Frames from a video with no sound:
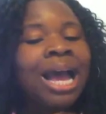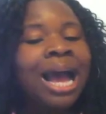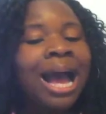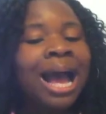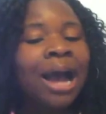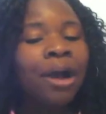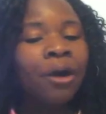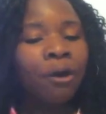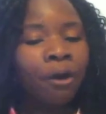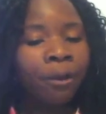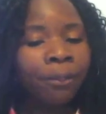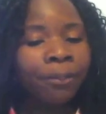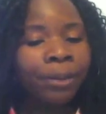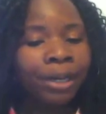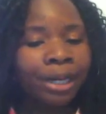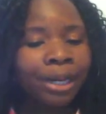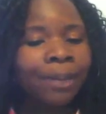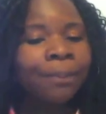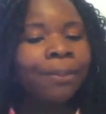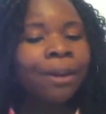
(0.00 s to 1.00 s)
How
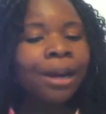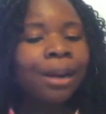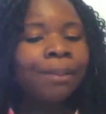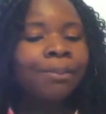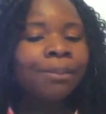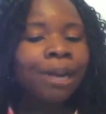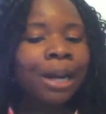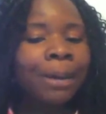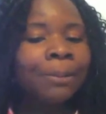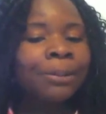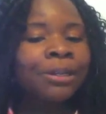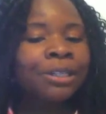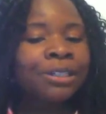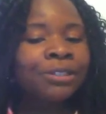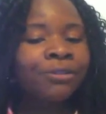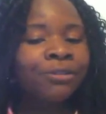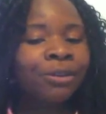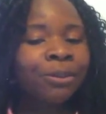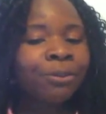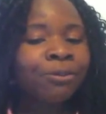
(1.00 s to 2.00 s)
Corporate Hip Hop
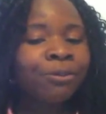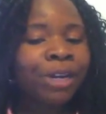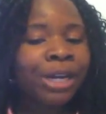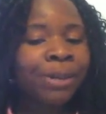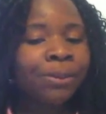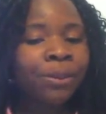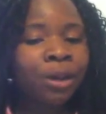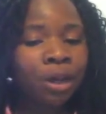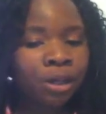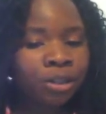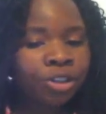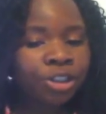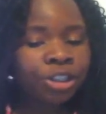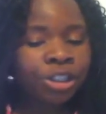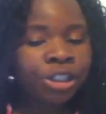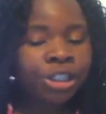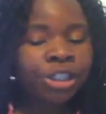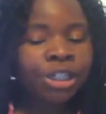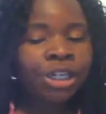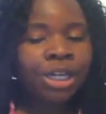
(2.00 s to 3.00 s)
Profits from Rape
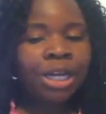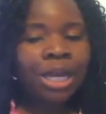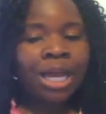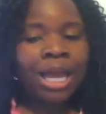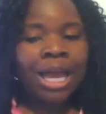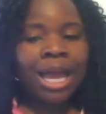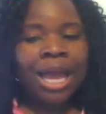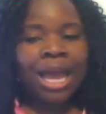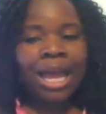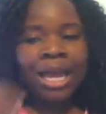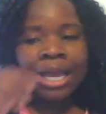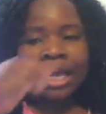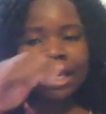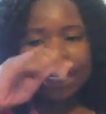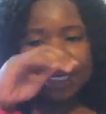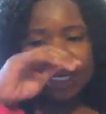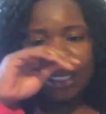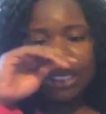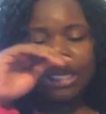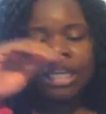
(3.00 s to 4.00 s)
Culture,
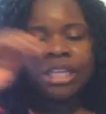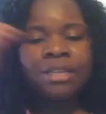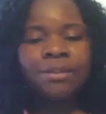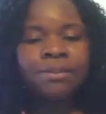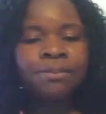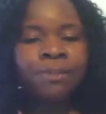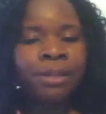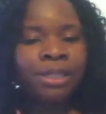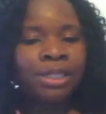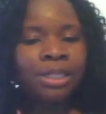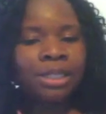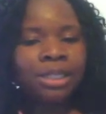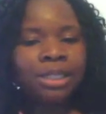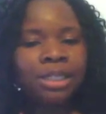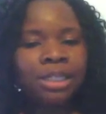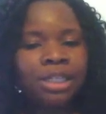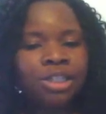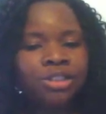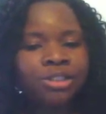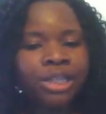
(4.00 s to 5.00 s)
and it's
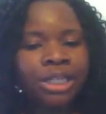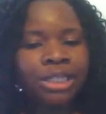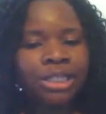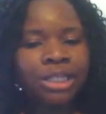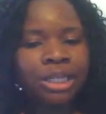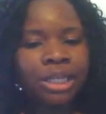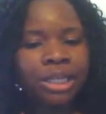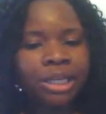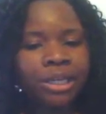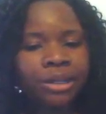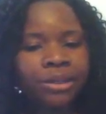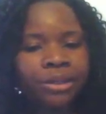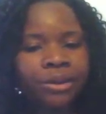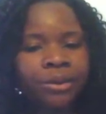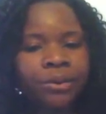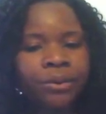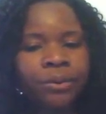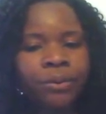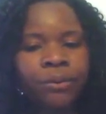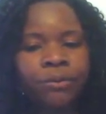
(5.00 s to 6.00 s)
basically addressing the
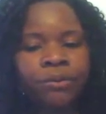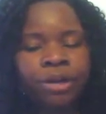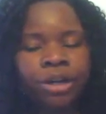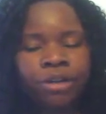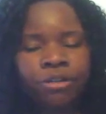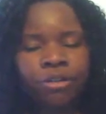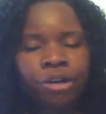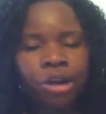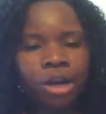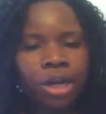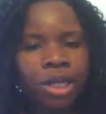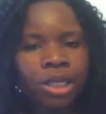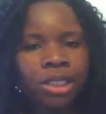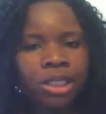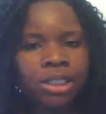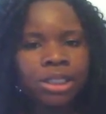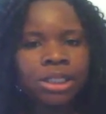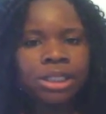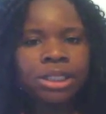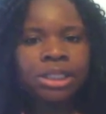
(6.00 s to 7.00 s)
whole Rick
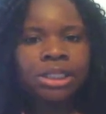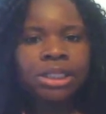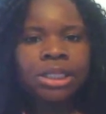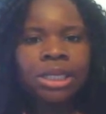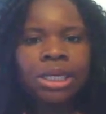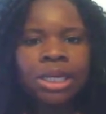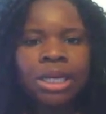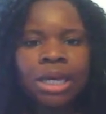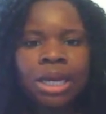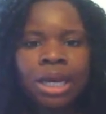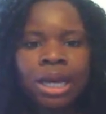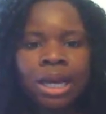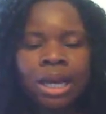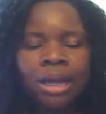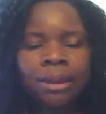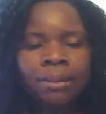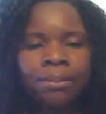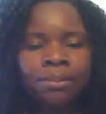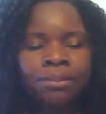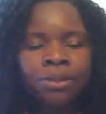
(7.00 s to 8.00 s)
Ross
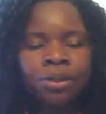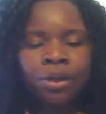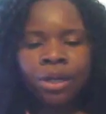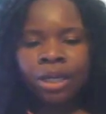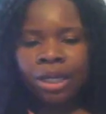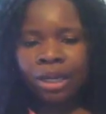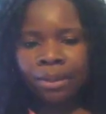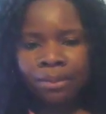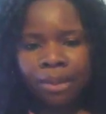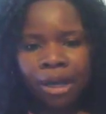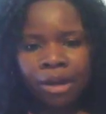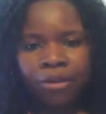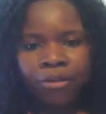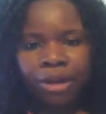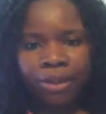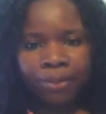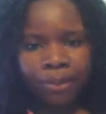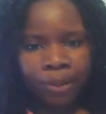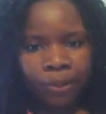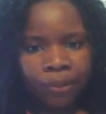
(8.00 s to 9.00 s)
talking about
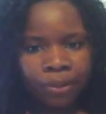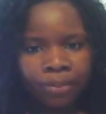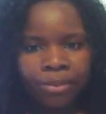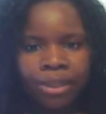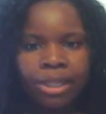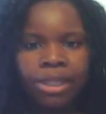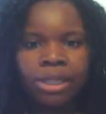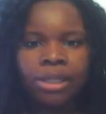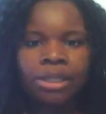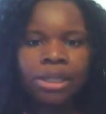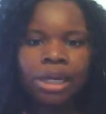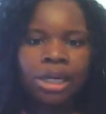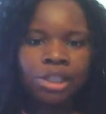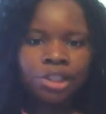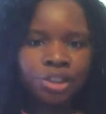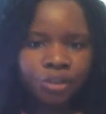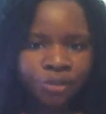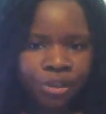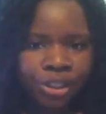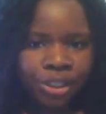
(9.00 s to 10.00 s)
raping women
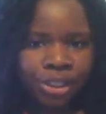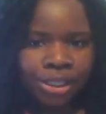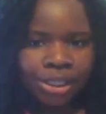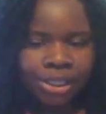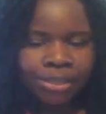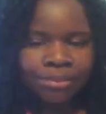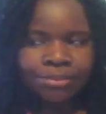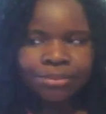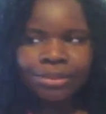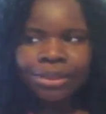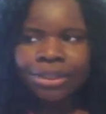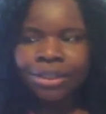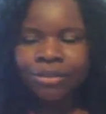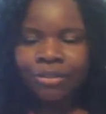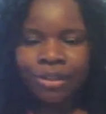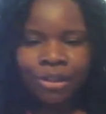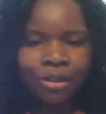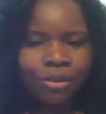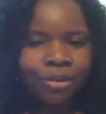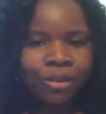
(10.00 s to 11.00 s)
controversy.
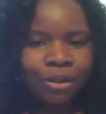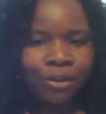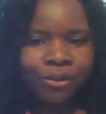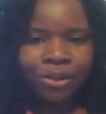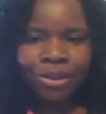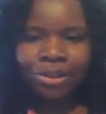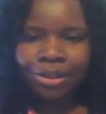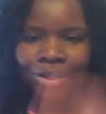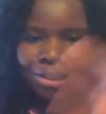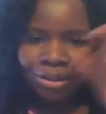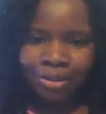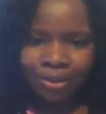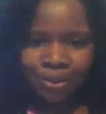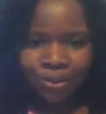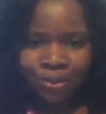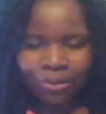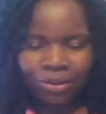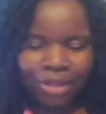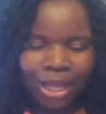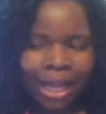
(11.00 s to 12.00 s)
If you don't know it, just
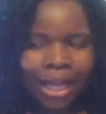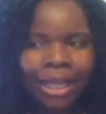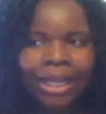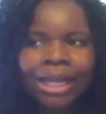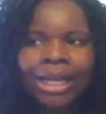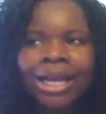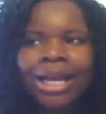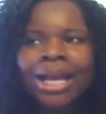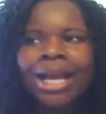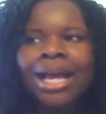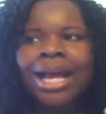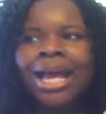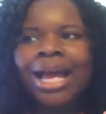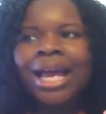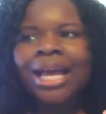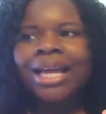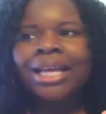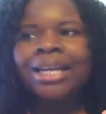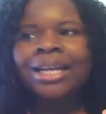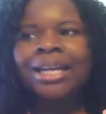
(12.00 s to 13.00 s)
Google that.
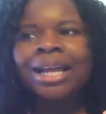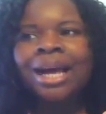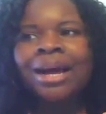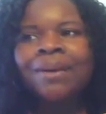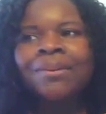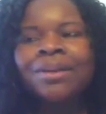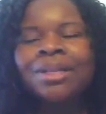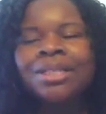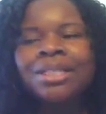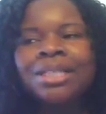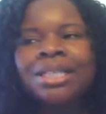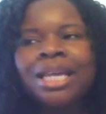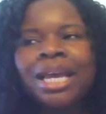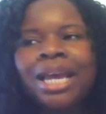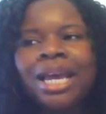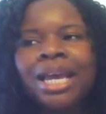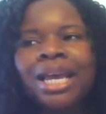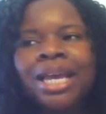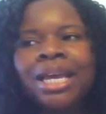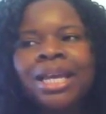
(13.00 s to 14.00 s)
And I would
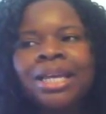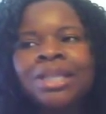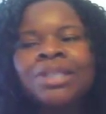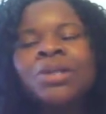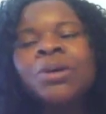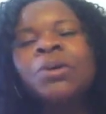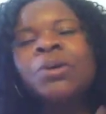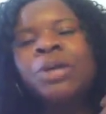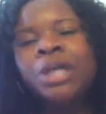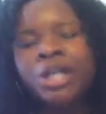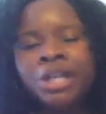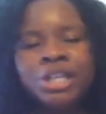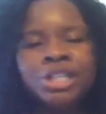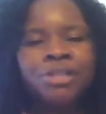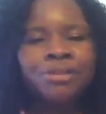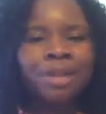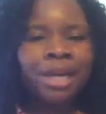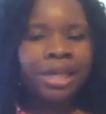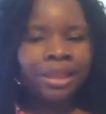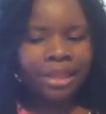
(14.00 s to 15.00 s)
say, so
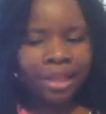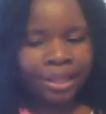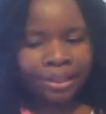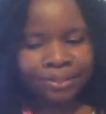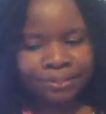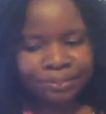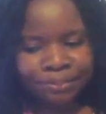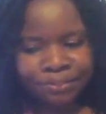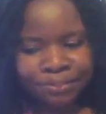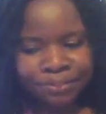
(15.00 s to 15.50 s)
here's my thing.